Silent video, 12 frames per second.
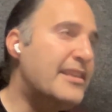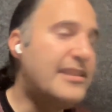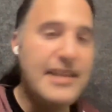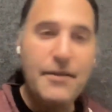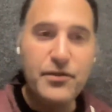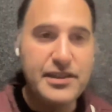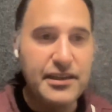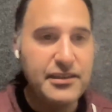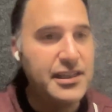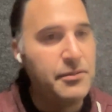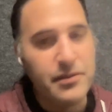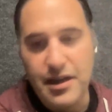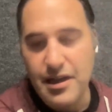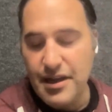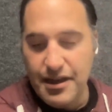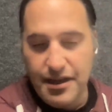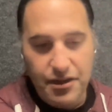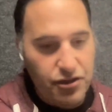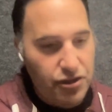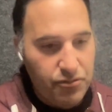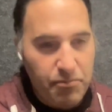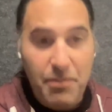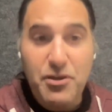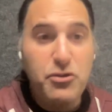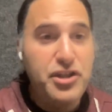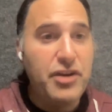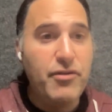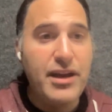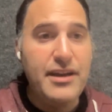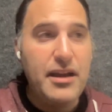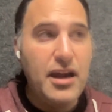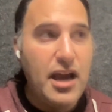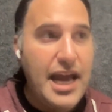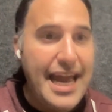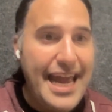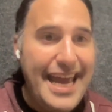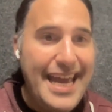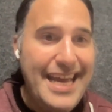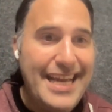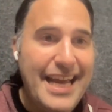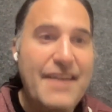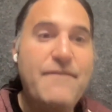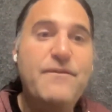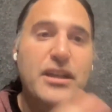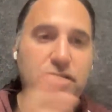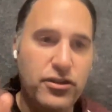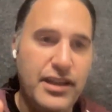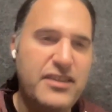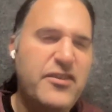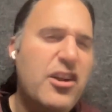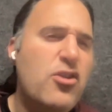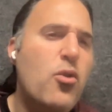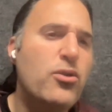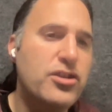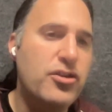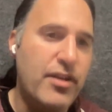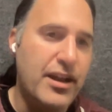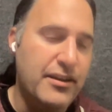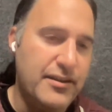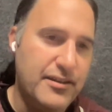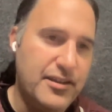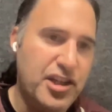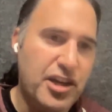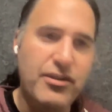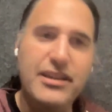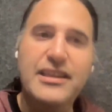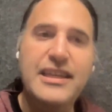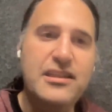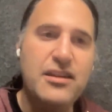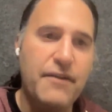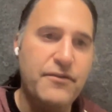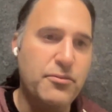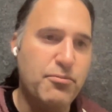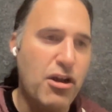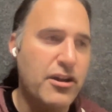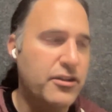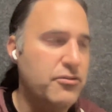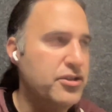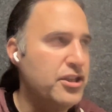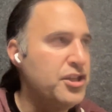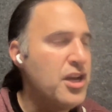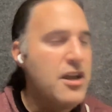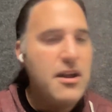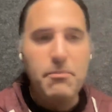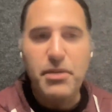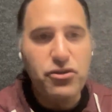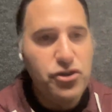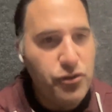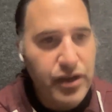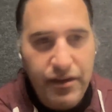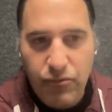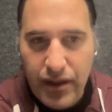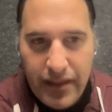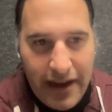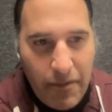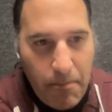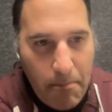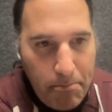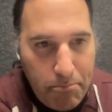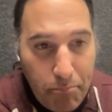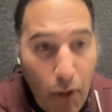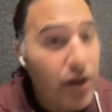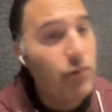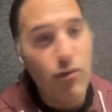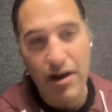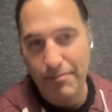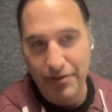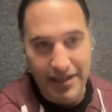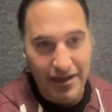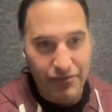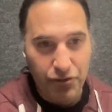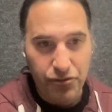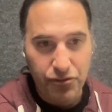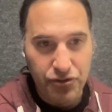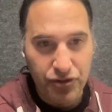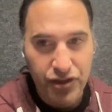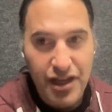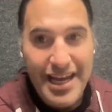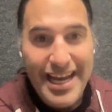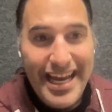same for the sales team. Maybe you generate a filter that's very coarse grained to generate leads off your product usage, but you do it with like 0.1% of your users.